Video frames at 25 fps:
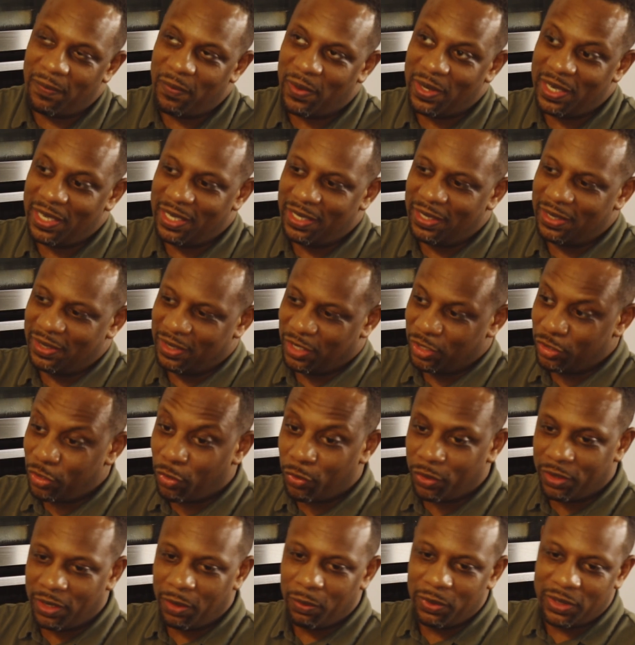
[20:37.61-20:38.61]
one of the
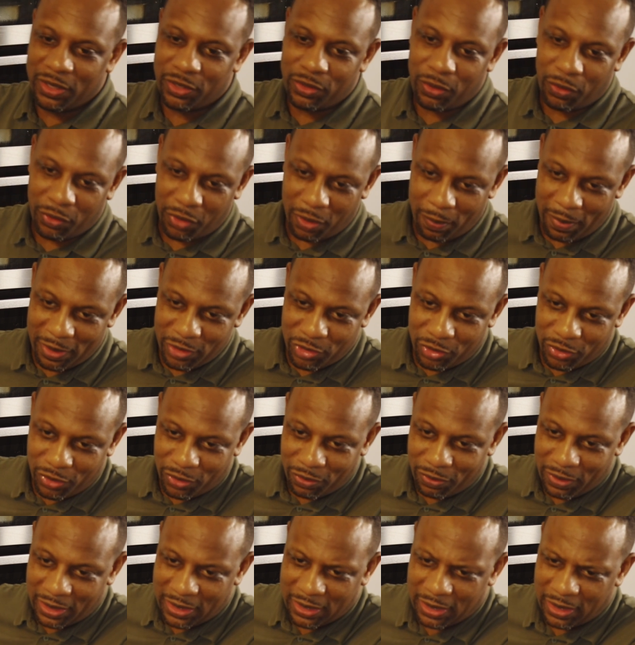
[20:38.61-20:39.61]
doc, there was a documentary
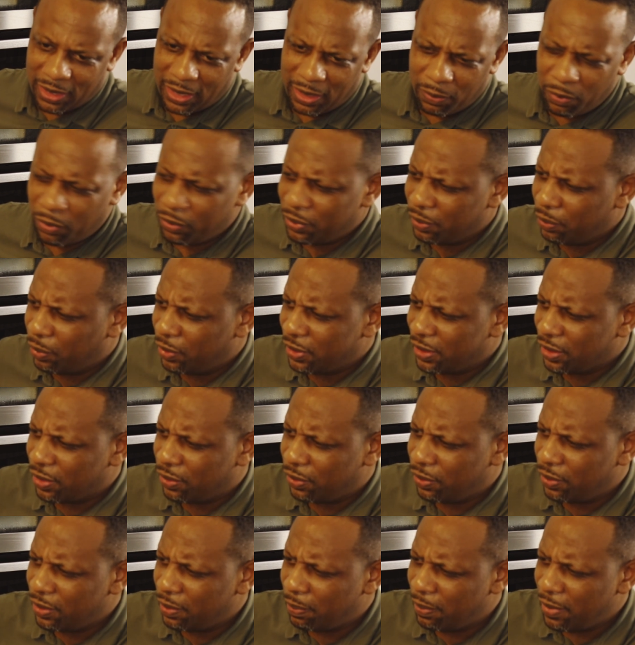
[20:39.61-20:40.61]
on recently. What was it
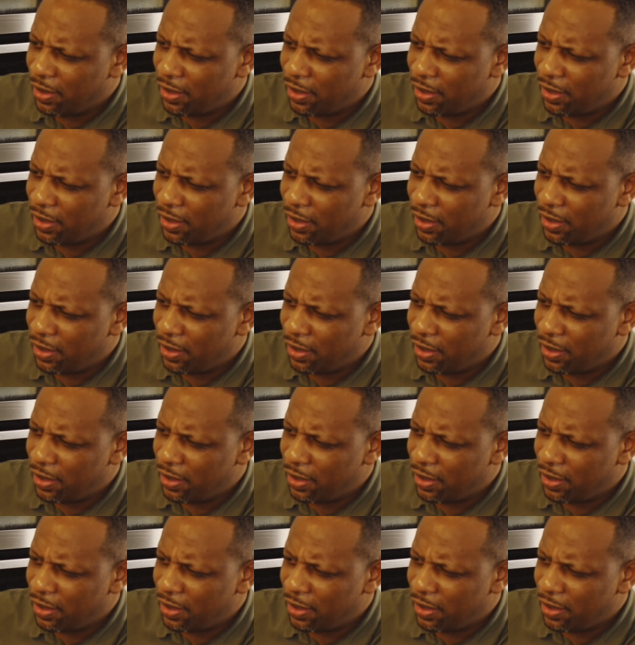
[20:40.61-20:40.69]
called?